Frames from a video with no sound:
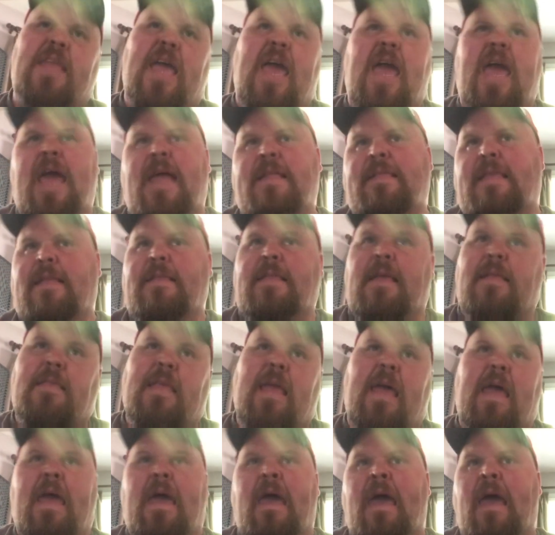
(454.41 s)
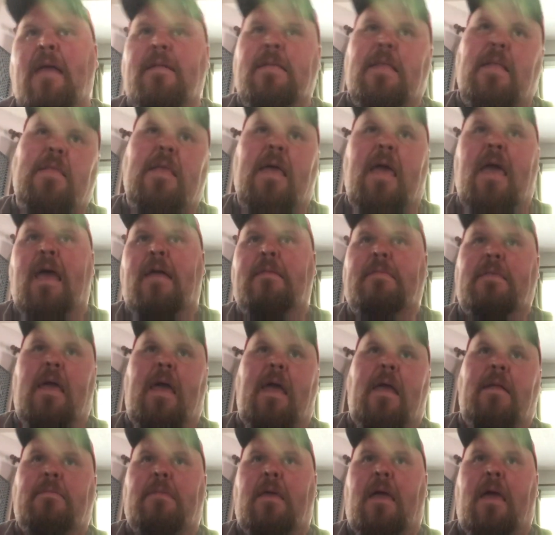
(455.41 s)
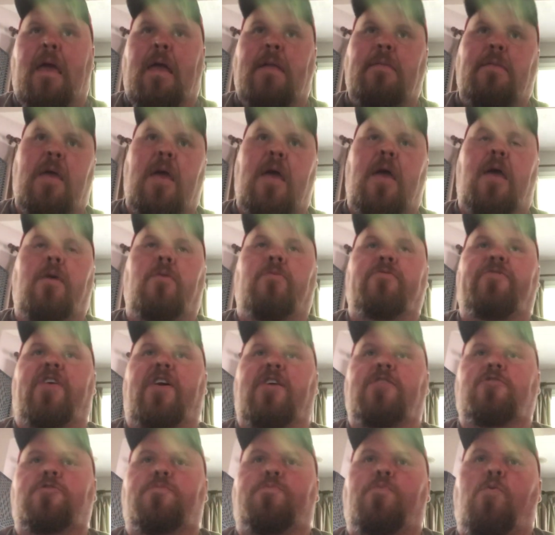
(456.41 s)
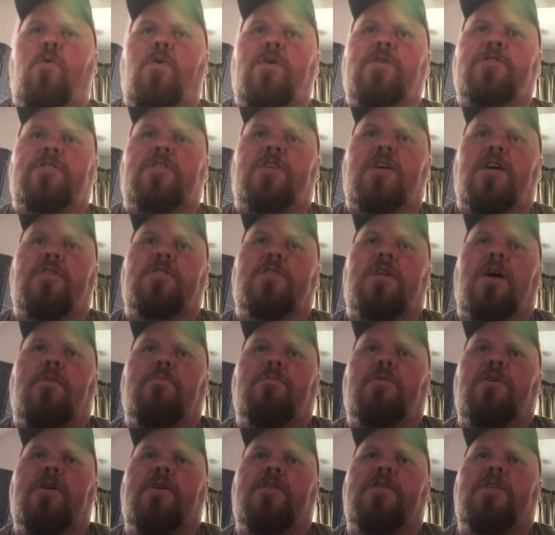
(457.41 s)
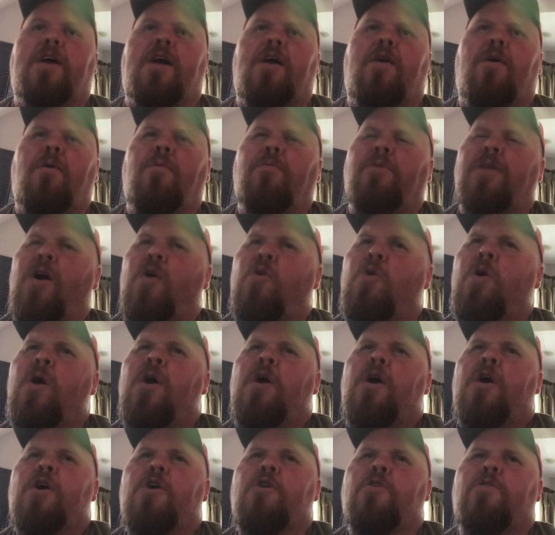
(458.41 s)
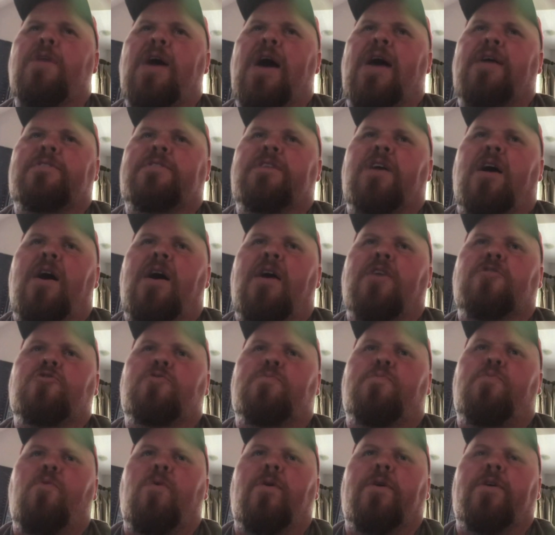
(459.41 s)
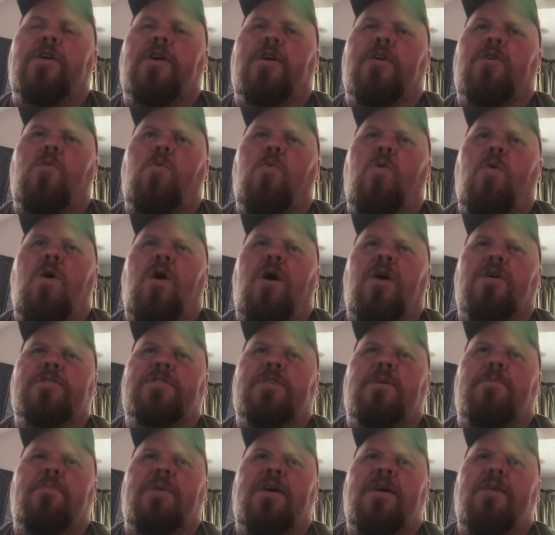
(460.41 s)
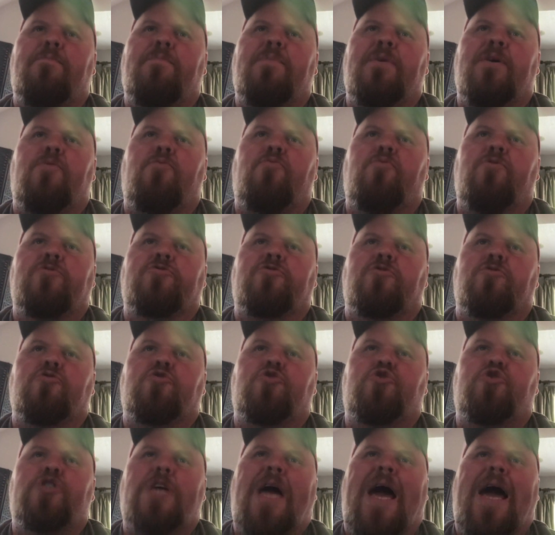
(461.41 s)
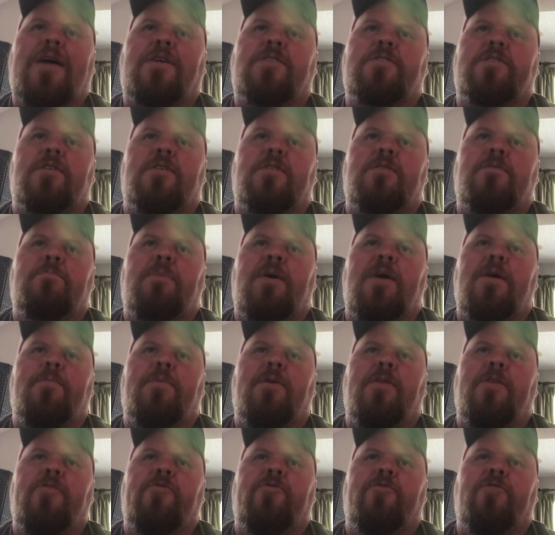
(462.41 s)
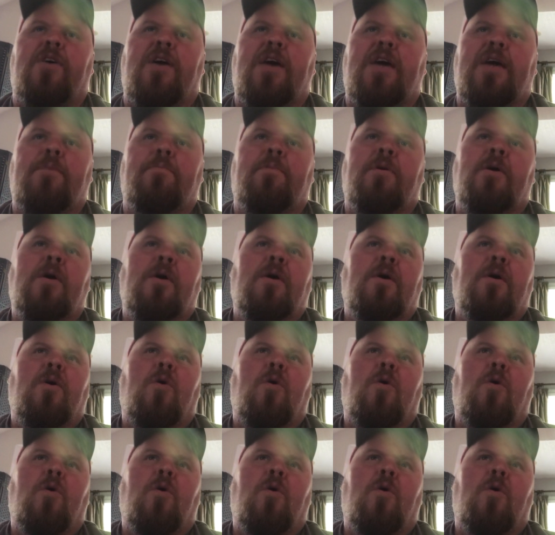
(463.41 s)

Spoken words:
It was extra points kicked up good there. I don't know who that extra point kicker was. It may have been Richard Jackson, may have been his name.